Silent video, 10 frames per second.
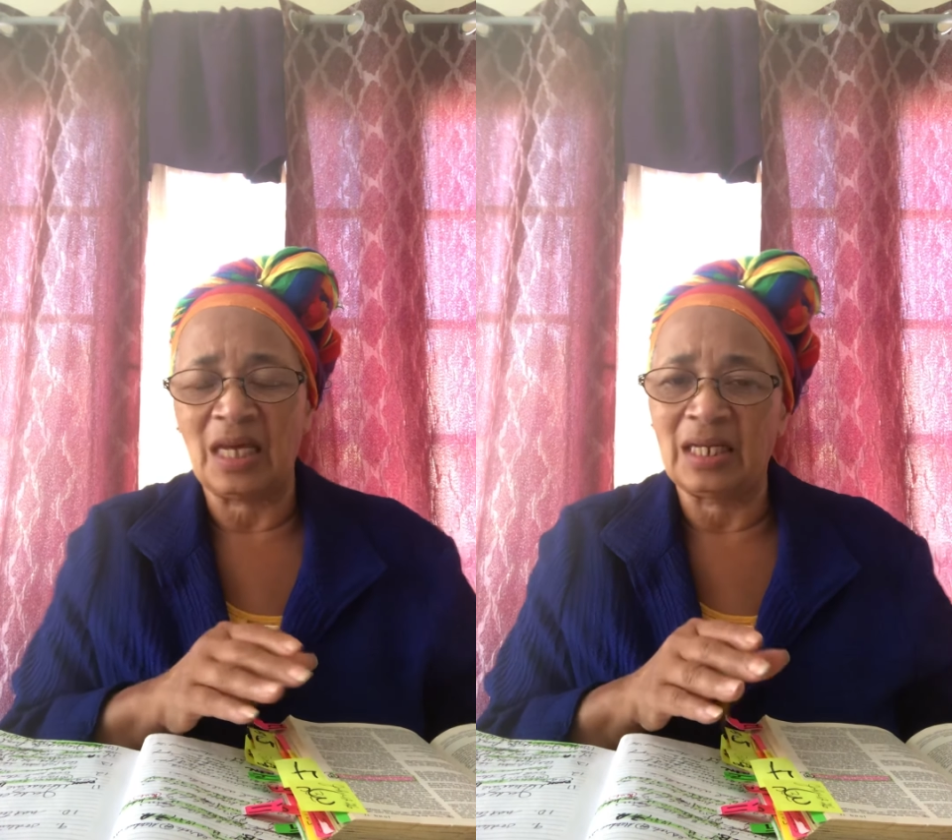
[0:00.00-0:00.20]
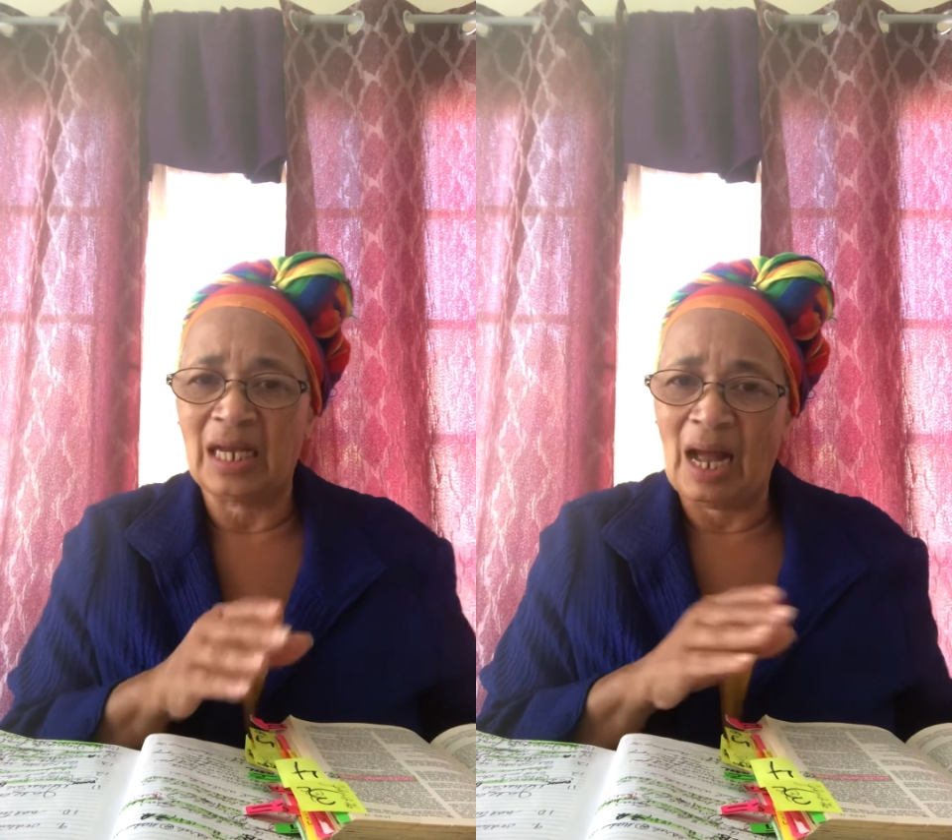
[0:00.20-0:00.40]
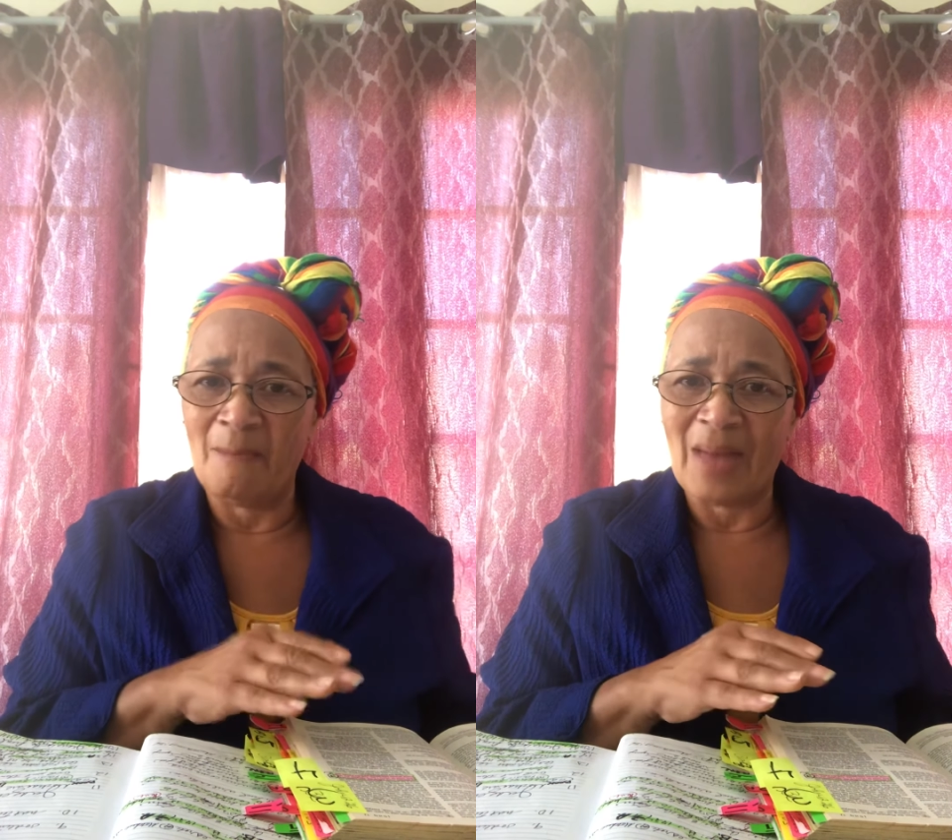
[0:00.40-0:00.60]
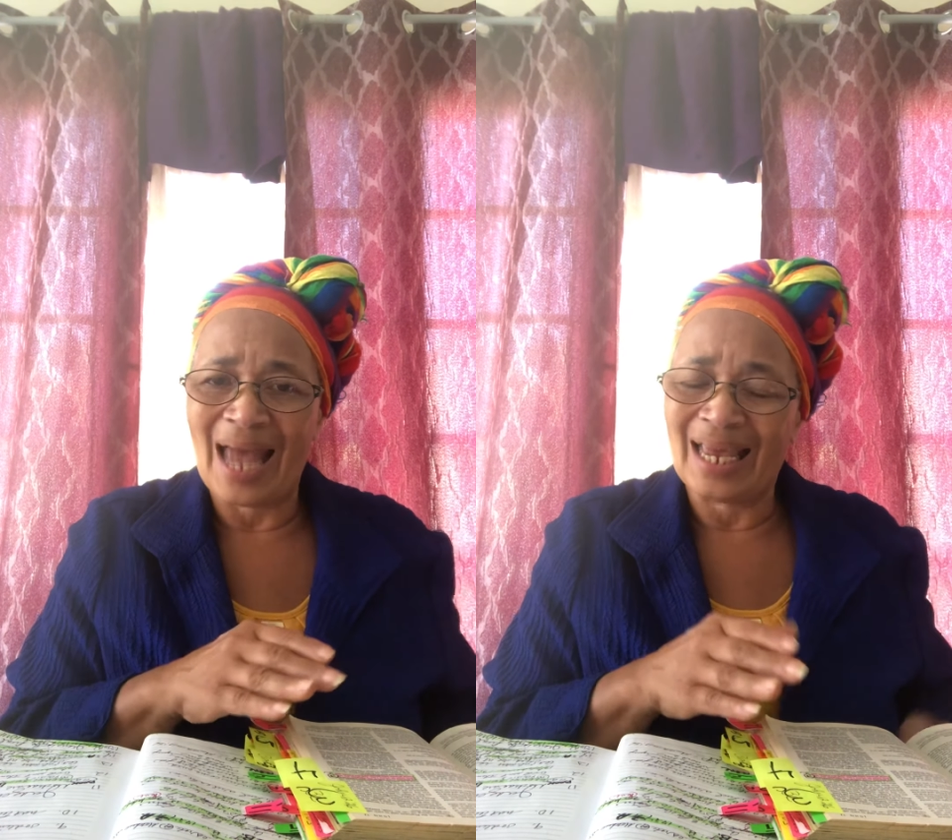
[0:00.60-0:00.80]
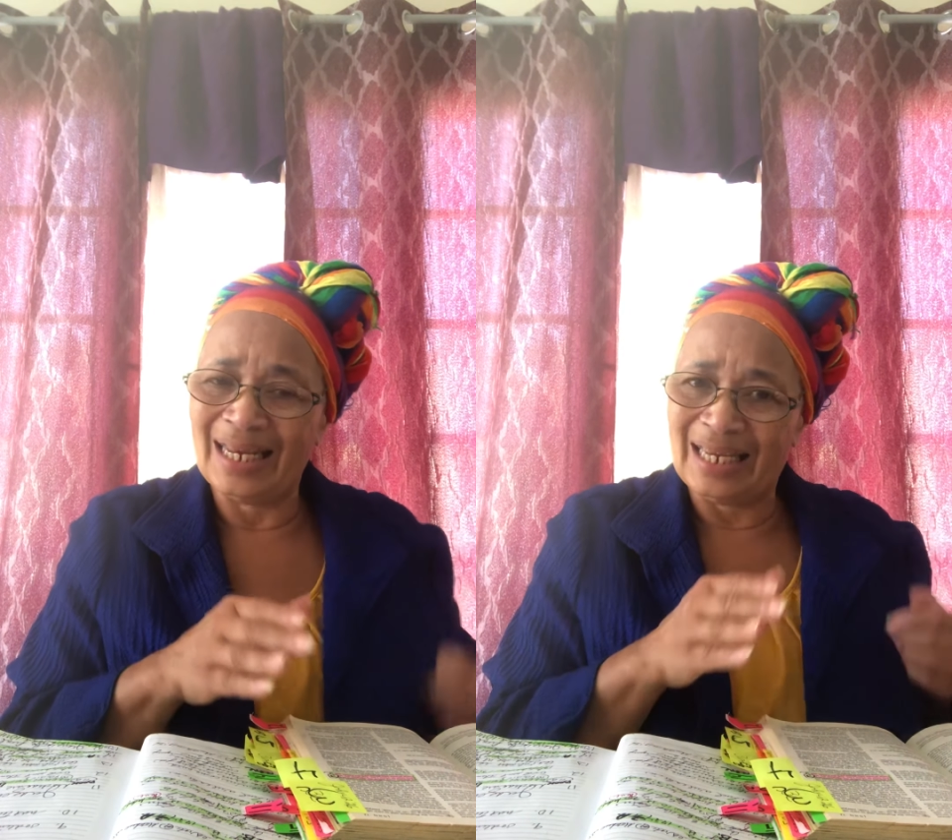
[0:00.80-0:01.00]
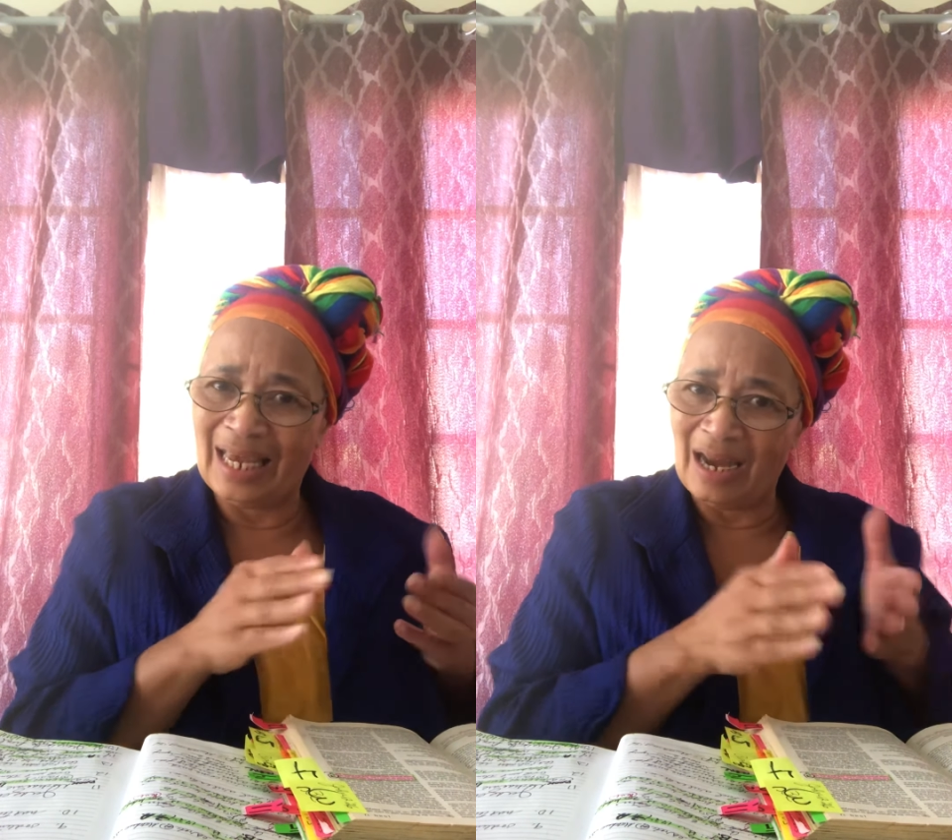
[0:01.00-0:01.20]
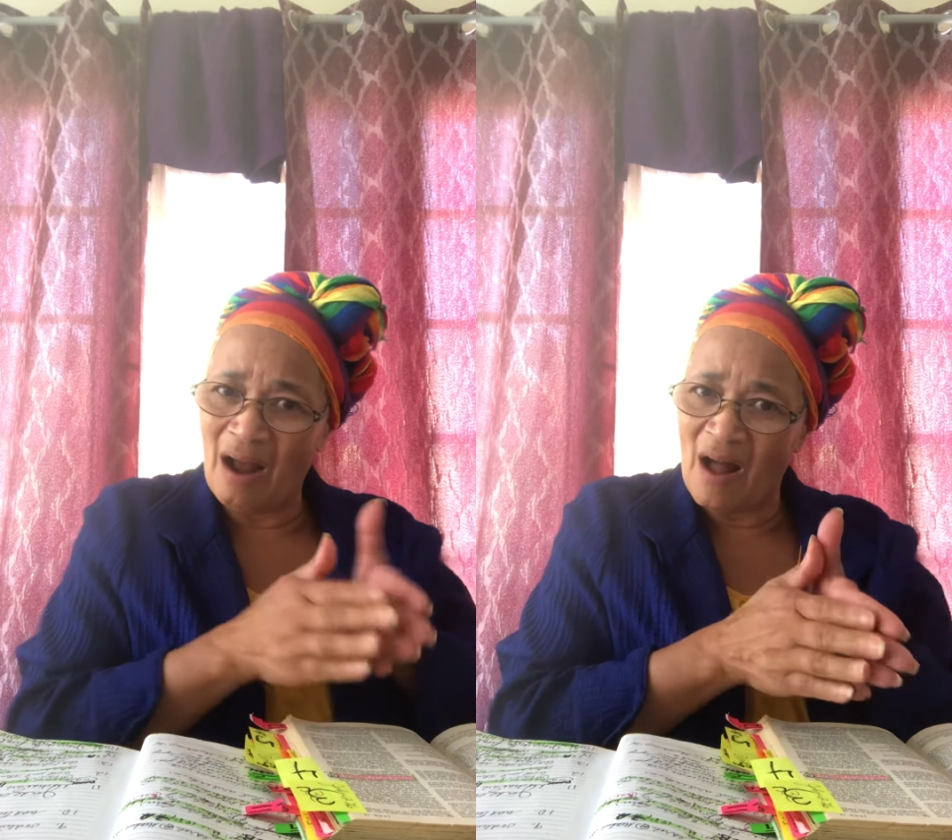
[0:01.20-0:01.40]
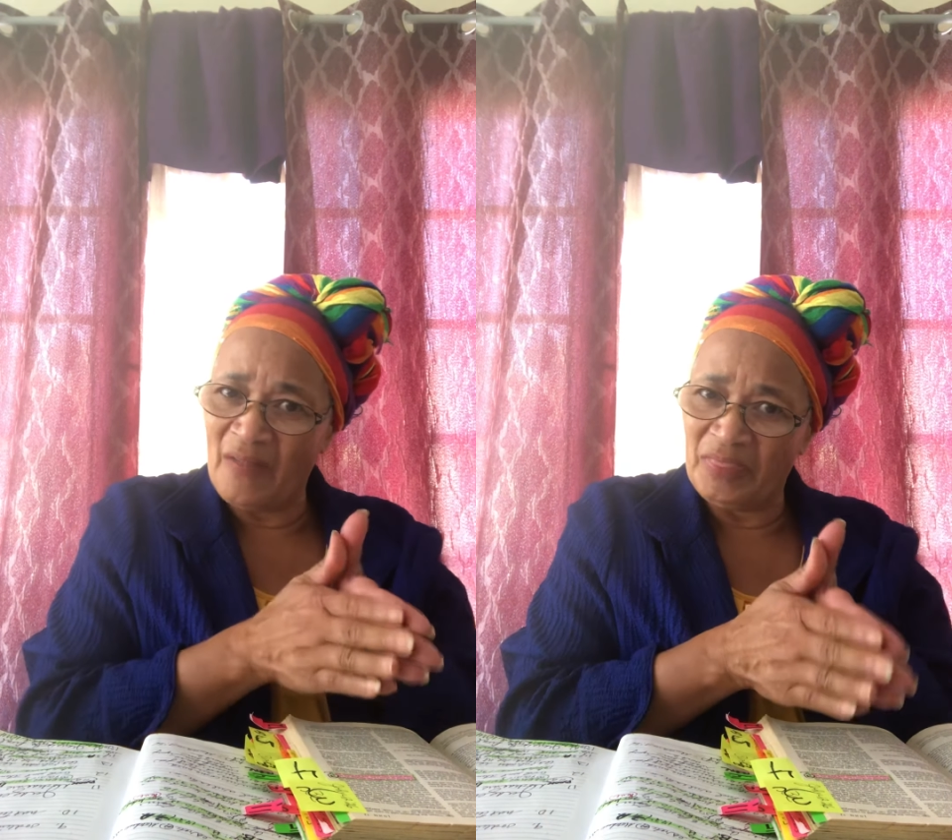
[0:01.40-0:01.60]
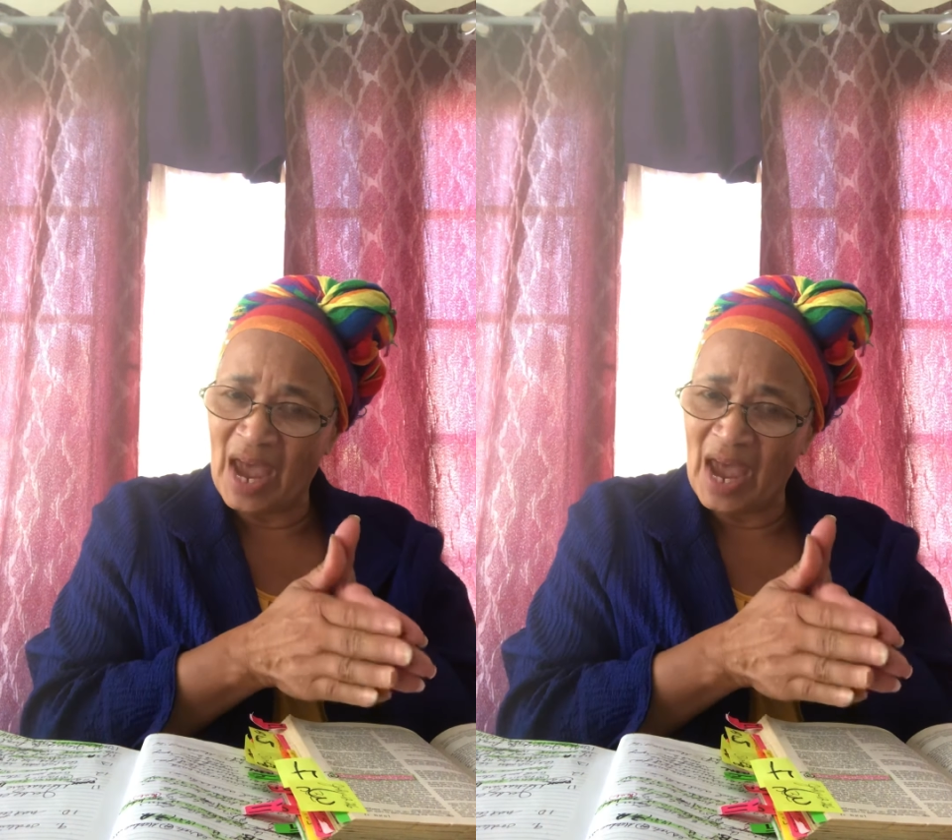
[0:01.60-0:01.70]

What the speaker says: and come back and get on